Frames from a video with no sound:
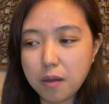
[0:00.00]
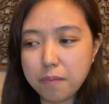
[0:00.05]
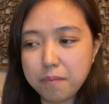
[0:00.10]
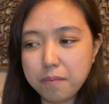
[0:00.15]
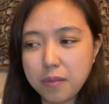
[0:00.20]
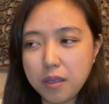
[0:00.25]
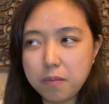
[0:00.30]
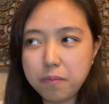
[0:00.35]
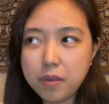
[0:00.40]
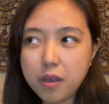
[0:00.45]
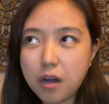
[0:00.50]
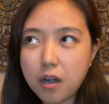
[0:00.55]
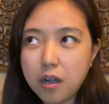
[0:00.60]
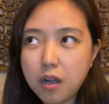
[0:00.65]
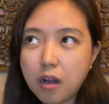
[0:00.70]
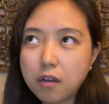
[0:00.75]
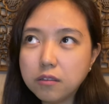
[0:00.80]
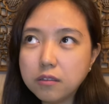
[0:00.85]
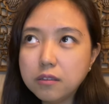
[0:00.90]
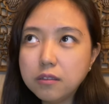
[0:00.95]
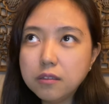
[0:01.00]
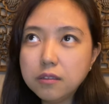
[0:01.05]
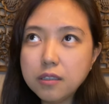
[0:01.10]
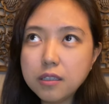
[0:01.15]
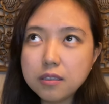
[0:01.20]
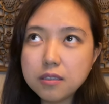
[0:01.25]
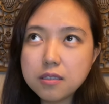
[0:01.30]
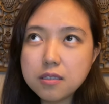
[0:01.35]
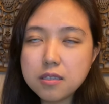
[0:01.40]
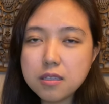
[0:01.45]
maybe around
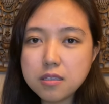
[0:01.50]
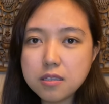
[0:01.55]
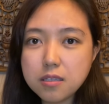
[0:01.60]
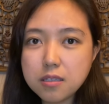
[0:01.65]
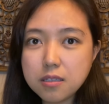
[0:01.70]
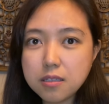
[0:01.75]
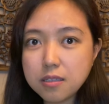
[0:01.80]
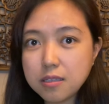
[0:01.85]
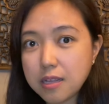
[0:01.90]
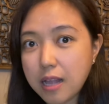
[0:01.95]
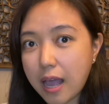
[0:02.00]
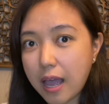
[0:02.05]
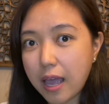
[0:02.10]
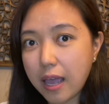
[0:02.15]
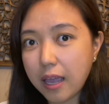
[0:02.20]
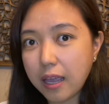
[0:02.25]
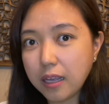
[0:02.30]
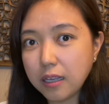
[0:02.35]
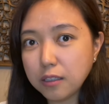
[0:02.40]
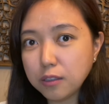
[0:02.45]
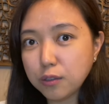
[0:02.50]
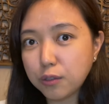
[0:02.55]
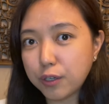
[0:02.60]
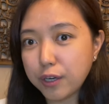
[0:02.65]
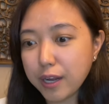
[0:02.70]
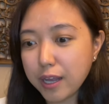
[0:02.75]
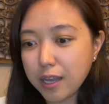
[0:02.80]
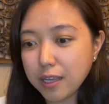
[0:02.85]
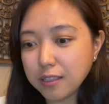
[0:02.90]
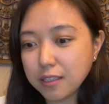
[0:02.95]
9 or
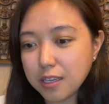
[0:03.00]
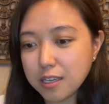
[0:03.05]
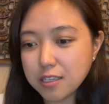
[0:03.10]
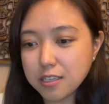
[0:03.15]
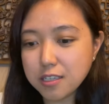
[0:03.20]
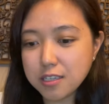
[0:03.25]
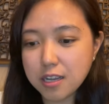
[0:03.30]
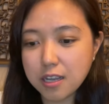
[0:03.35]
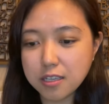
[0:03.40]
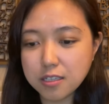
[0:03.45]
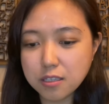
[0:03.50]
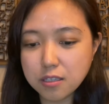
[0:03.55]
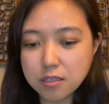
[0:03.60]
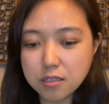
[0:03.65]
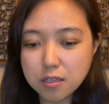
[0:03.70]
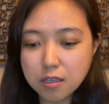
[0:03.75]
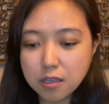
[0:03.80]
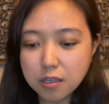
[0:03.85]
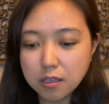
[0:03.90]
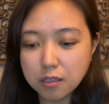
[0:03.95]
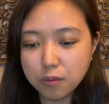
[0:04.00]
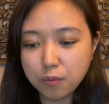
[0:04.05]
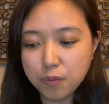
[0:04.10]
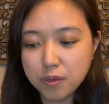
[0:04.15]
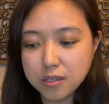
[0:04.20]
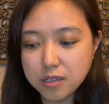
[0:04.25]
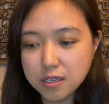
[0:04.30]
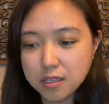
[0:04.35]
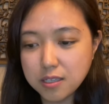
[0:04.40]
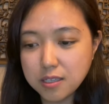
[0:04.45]
8 inches,
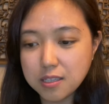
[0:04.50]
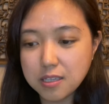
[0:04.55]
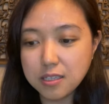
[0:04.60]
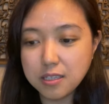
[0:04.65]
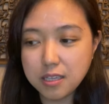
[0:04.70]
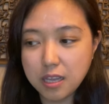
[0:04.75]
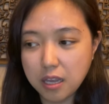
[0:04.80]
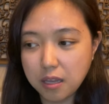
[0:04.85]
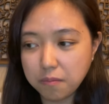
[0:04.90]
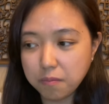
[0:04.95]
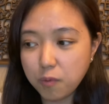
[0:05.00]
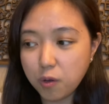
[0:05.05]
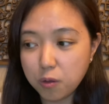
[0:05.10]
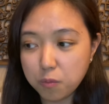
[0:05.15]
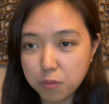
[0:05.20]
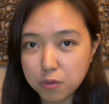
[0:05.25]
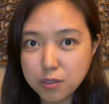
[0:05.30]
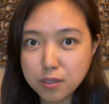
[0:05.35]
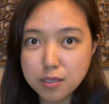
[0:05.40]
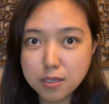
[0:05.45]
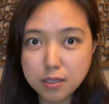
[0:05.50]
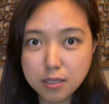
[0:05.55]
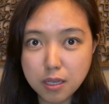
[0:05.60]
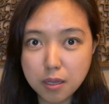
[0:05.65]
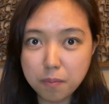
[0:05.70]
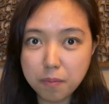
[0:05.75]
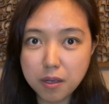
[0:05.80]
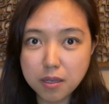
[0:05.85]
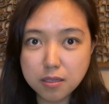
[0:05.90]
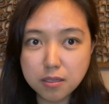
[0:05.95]
which is the same, almost the
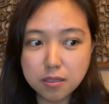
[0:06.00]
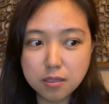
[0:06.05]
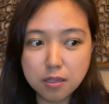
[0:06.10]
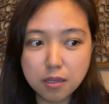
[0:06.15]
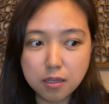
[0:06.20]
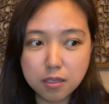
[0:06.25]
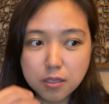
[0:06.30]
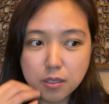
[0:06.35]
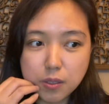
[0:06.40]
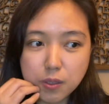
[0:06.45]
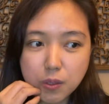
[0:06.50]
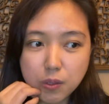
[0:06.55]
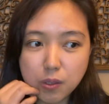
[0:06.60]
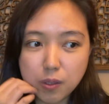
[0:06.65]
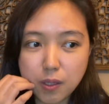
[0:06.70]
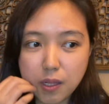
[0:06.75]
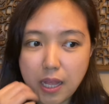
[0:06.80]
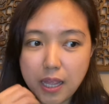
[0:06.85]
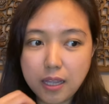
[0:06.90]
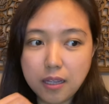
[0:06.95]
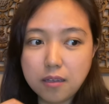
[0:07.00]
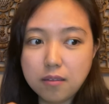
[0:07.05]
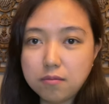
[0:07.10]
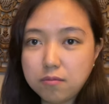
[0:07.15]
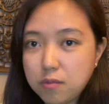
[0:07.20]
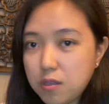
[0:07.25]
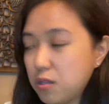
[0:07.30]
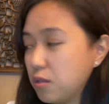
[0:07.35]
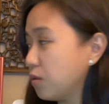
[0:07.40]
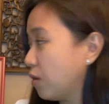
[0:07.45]
same as the
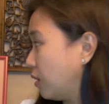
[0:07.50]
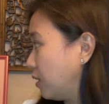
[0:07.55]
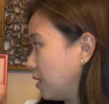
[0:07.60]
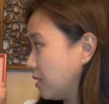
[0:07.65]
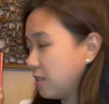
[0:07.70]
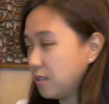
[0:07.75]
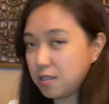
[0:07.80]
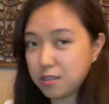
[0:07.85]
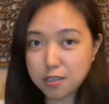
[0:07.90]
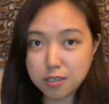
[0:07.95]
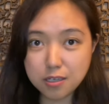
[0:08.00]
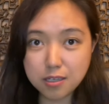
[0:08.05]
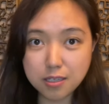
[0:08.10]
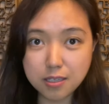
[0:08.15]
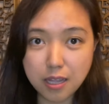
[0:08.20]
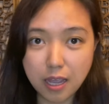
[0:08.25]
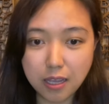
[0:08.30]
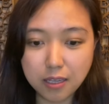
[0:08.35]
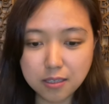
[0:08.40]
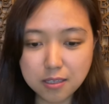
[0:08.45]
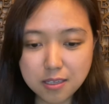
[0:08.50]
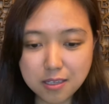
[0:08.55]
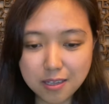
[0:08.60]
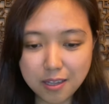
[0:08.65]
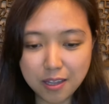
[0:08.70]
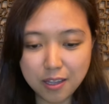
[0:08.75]
Soda Stitch designs.